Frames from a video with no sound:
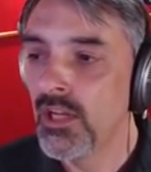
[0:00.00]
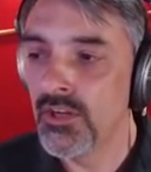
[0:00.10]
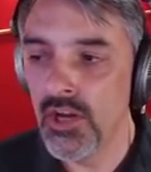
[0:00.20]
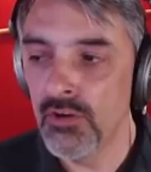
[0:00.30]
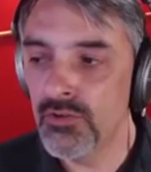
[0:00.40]

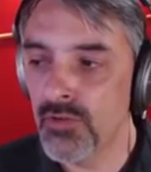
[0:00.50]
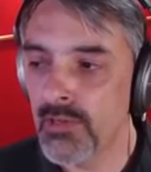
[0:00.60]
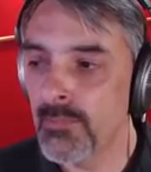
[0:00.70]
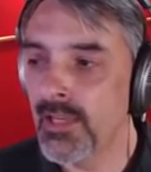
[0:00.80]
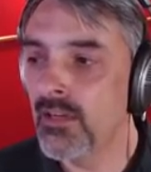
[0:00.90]
No
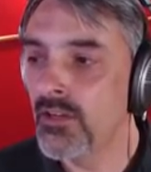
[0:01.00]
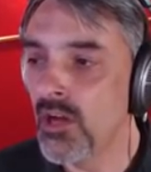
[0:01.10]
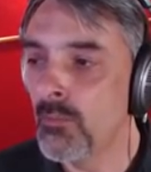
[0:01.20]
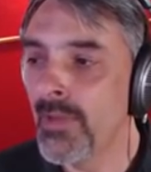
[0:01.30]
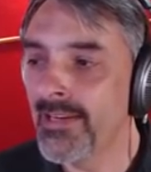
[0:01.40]
treatment,
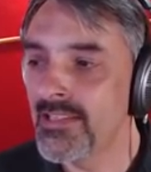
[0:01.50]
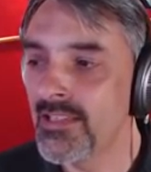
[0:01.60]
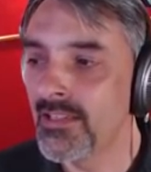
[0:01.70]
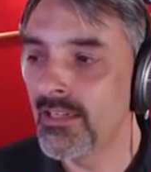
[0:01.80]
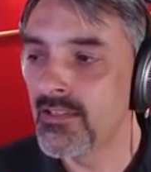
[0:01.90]
no
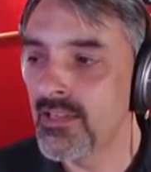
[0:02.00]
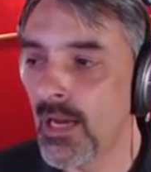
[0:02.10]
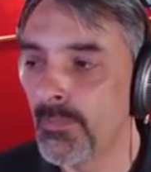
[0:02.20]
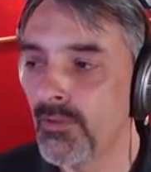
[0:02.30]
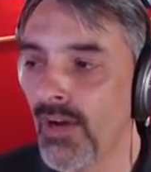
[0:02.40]
medicine can
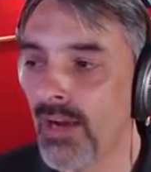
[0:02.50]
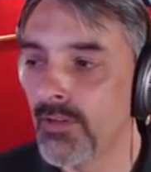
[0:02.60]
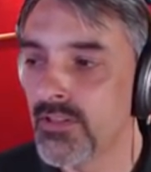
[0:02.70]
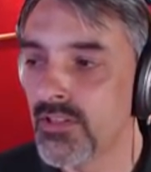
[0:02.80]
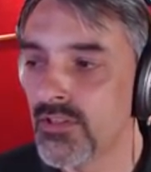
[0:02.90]
stop the
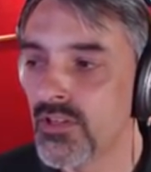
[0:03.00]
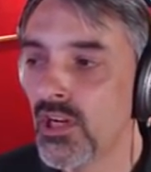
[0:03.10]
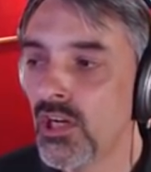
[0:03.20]
viruses.